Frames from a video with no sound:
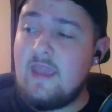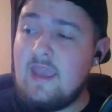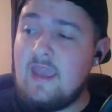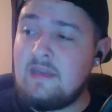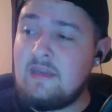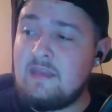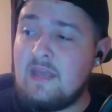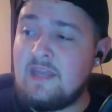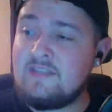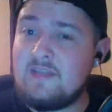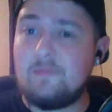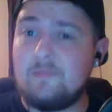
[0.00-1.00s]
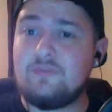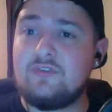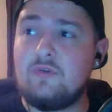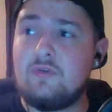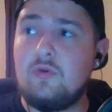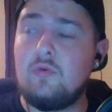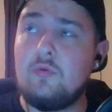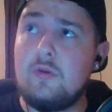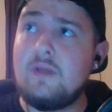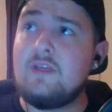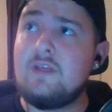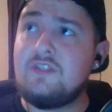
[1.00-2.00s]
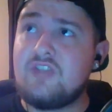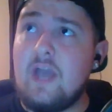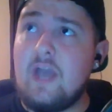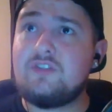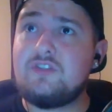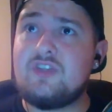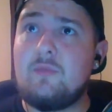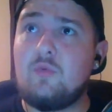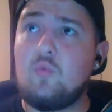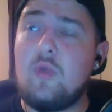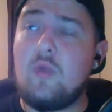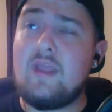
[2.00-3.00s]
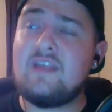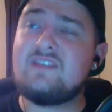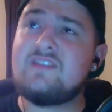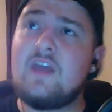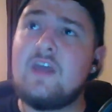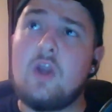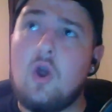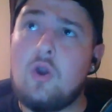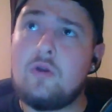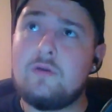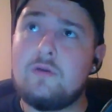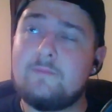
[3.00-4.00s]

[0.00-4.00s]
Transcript: and he's able to challenge them in ways that aren't